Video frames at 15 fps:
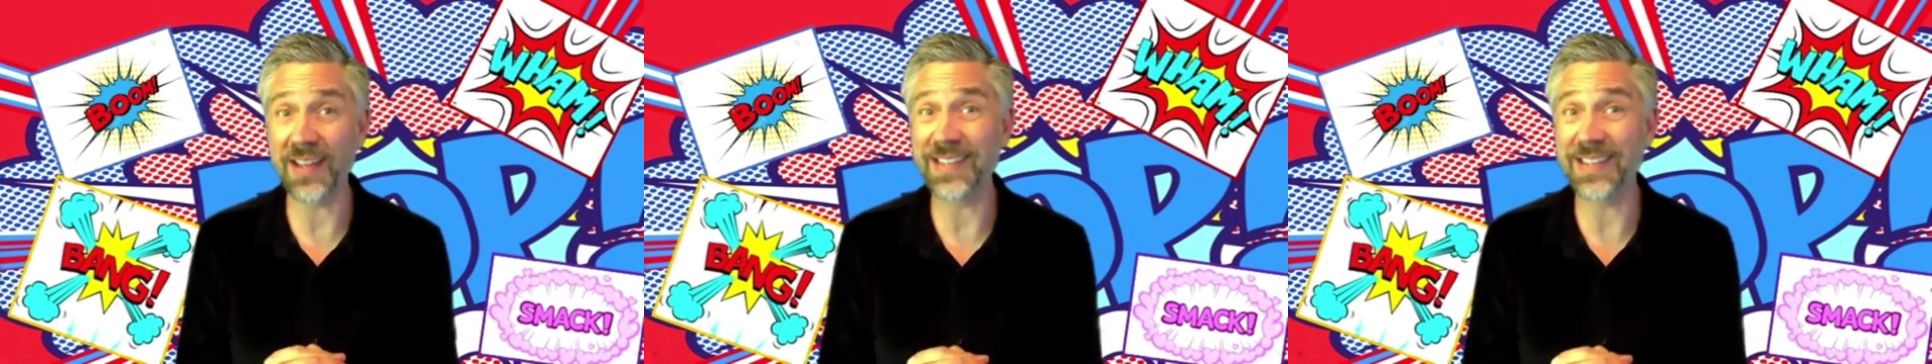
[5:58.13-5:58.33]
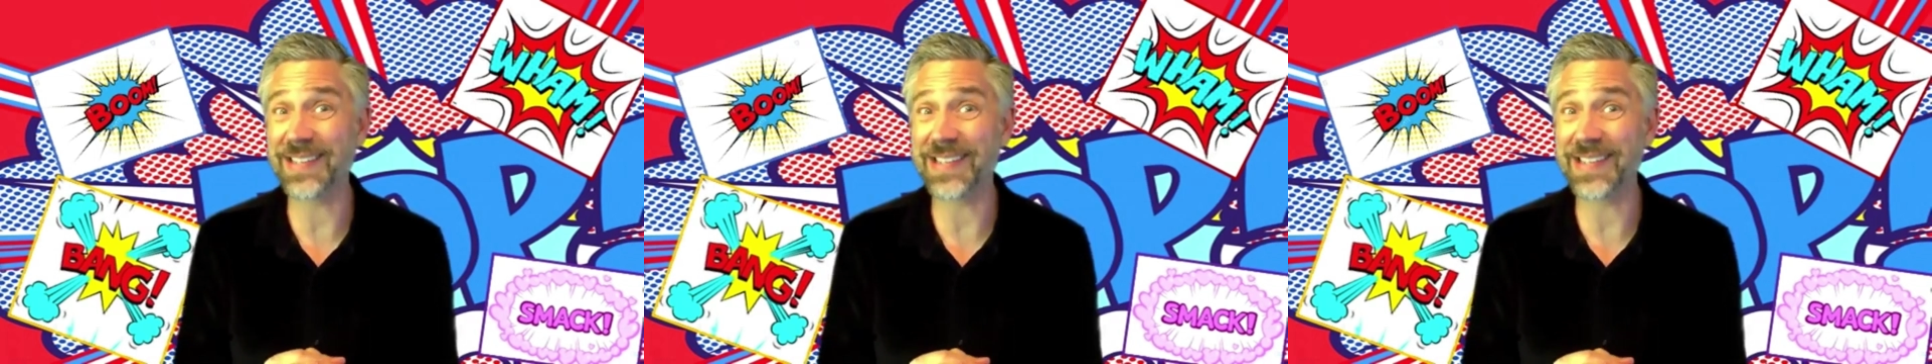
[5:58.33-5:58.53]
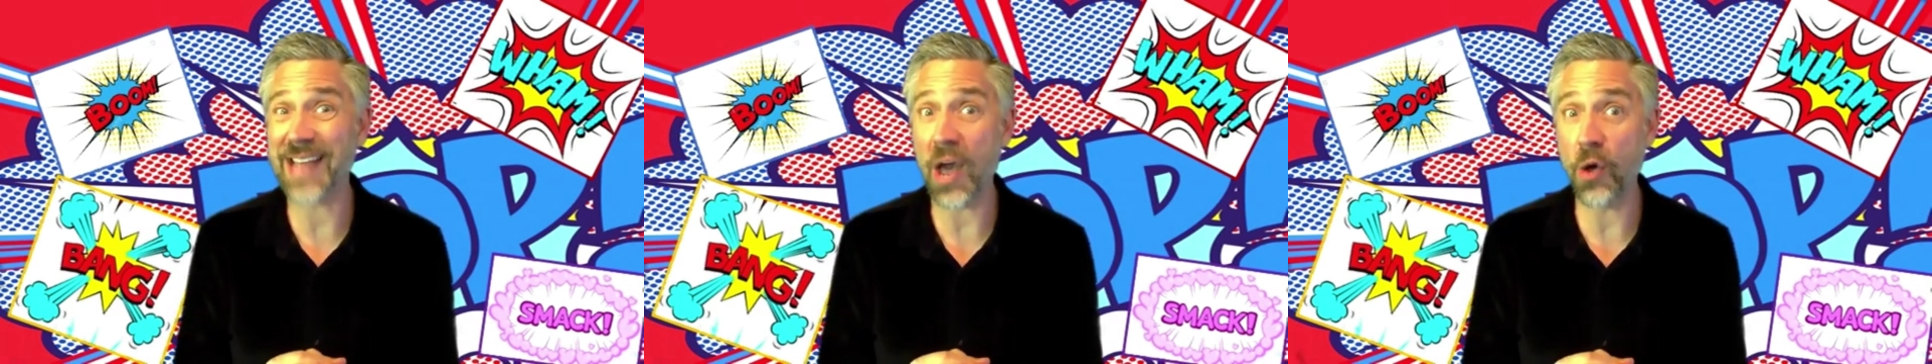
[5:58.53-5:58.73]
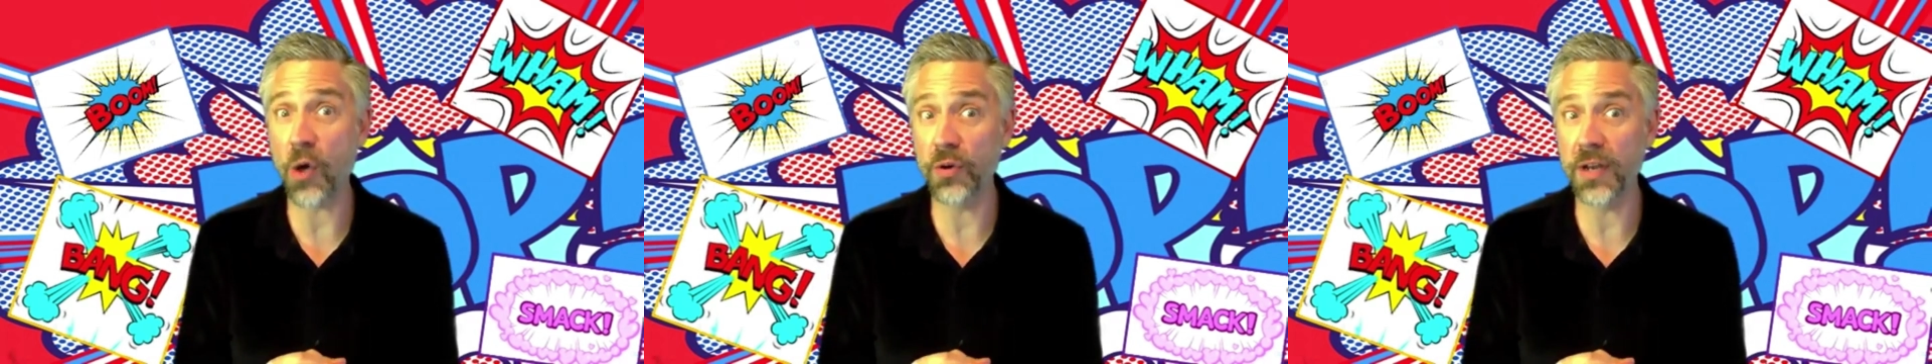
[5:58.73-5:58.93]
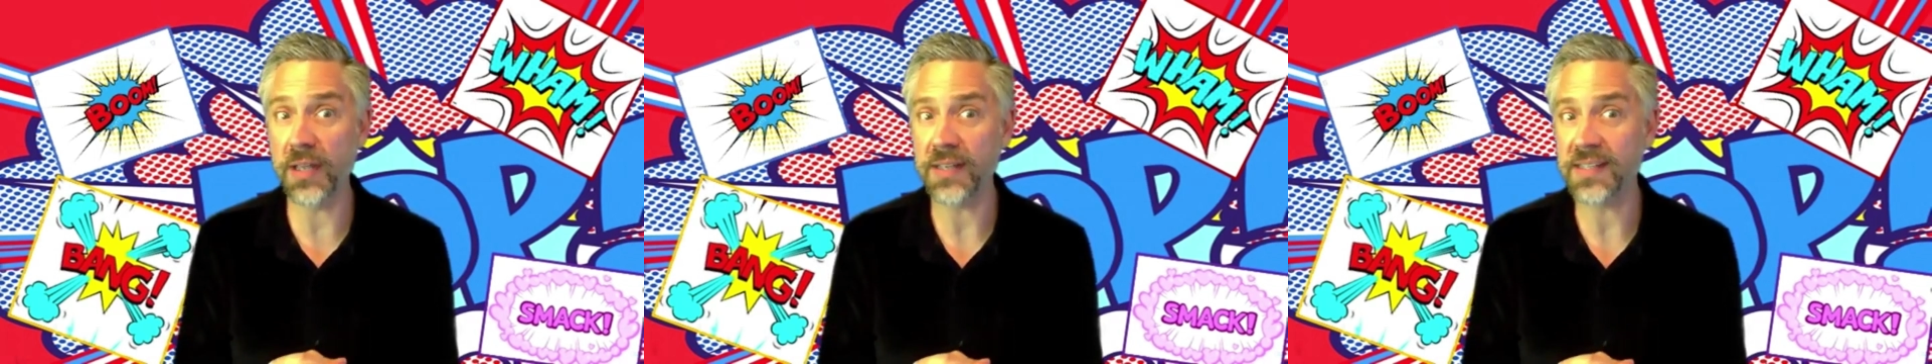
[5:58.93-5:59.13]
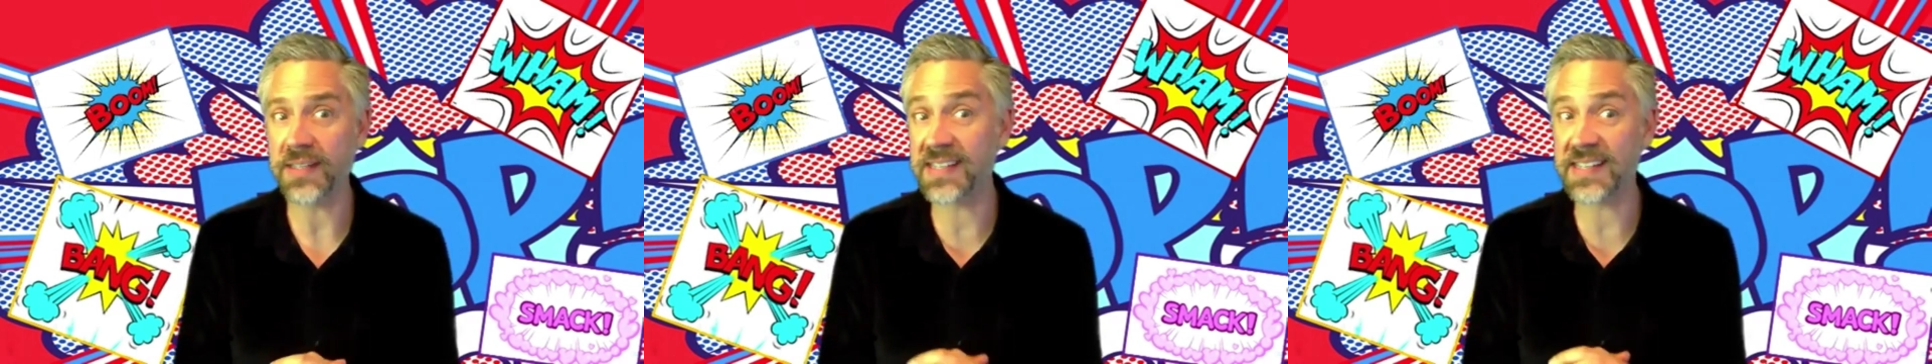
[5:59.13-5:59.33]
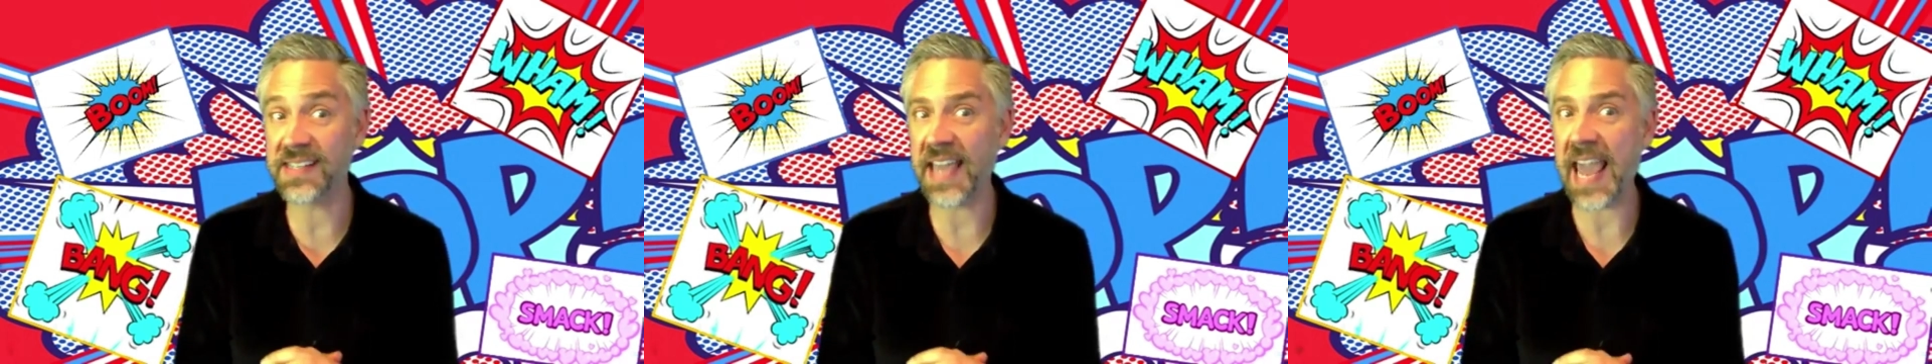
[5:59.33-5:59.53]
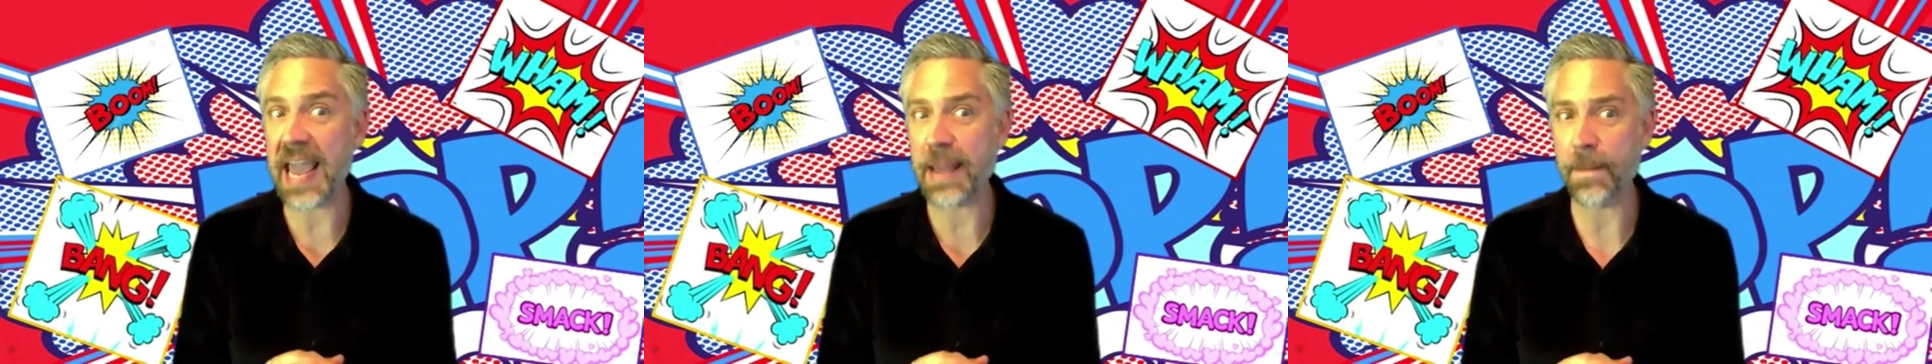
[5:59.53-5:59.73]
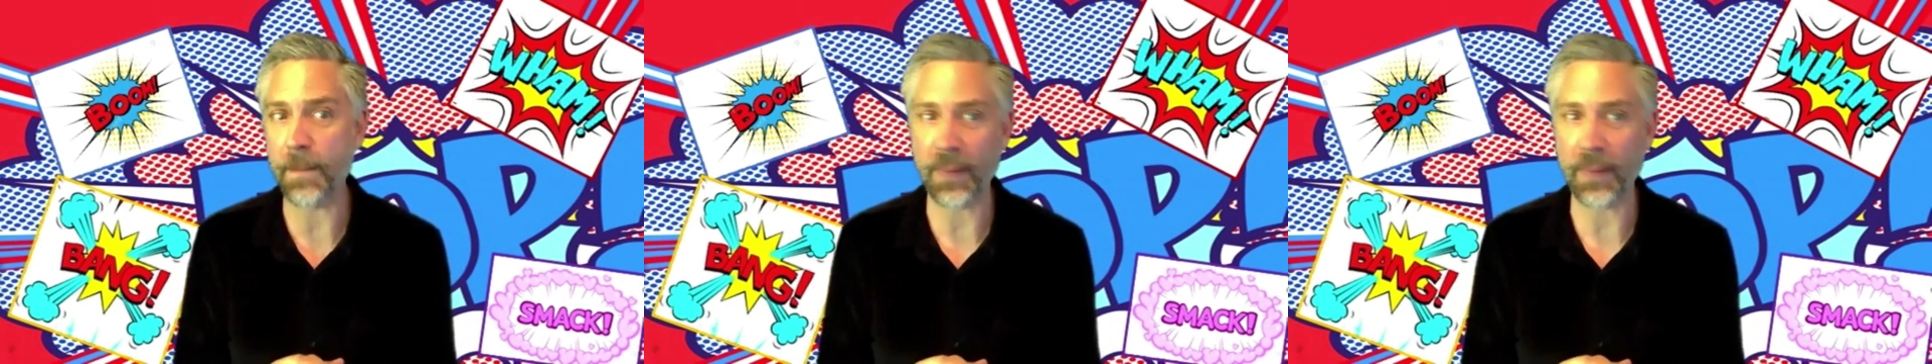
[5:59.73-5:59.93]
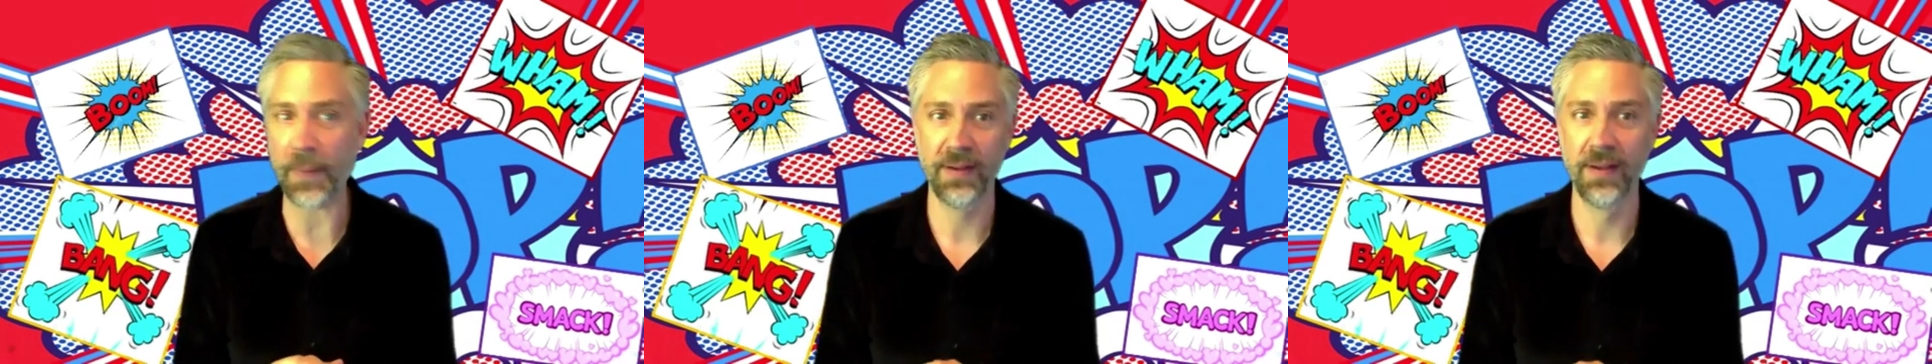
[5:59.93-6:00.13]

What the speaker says: a soundscape.